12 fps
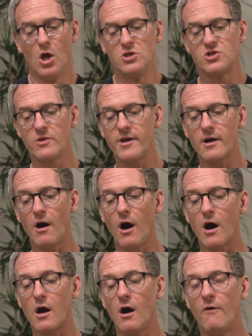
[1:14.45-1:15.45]
So there
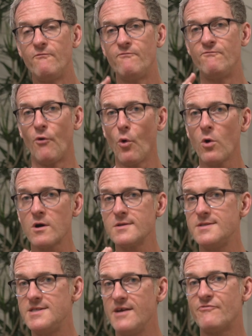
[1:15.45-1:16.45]
are 4
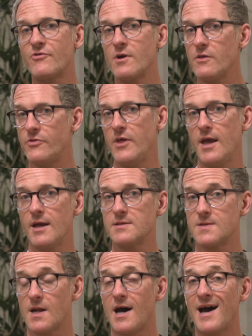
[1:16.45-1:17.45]
different things
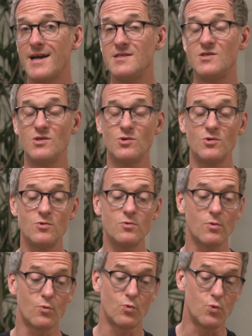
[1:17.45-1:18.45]
that I
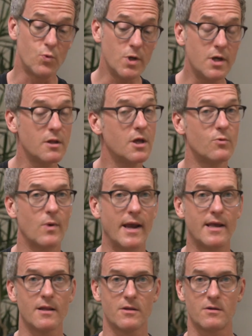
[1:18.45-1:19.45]
do really
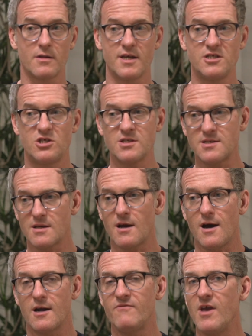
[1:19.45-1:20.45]
regularly just to
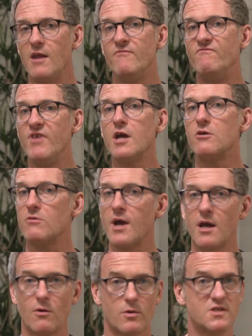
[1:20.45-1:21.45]
kind of
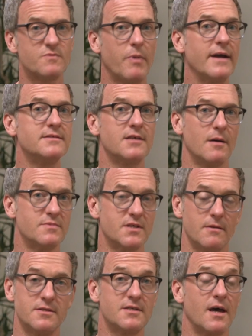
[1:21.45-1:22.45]
invigorate or spice up
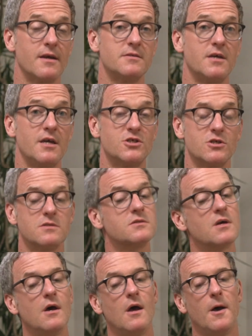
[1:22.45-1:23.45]
sun
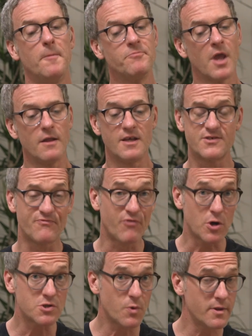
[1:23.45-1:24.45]
salutations. This
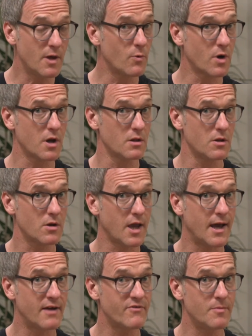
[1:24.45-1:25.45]
first one that we're going to look
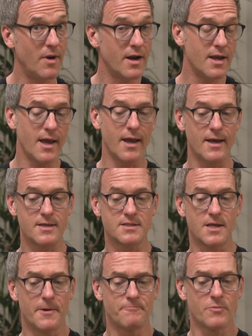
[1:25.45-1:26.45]
at, everybody,
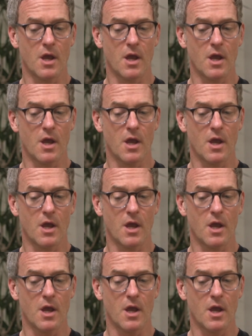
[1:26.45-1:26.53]
is